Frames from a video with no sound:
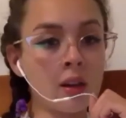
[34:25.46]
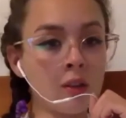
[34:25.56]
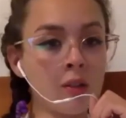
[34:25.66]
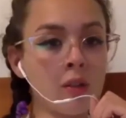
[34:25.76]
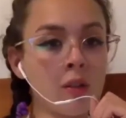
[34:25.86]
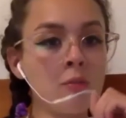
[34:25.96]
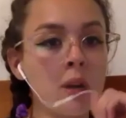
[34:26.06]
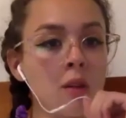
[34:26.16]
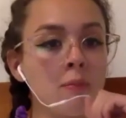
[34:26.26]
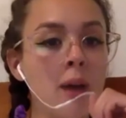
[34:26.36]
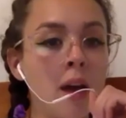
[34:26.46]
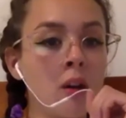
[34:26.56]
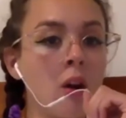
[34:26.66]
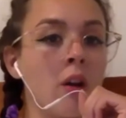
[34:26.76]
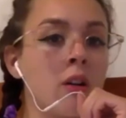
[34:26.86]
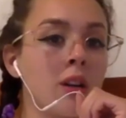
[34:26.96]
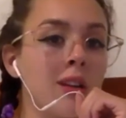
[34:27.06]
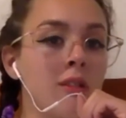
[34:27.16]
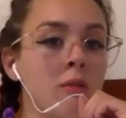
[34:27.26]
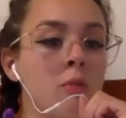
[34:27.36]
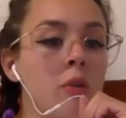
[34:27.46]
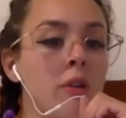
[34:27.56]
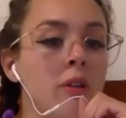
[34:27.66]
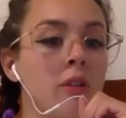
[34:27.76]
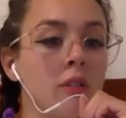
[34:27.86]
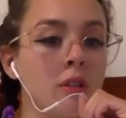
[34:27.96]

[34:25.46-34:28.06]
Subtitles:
yourself make bad art is important.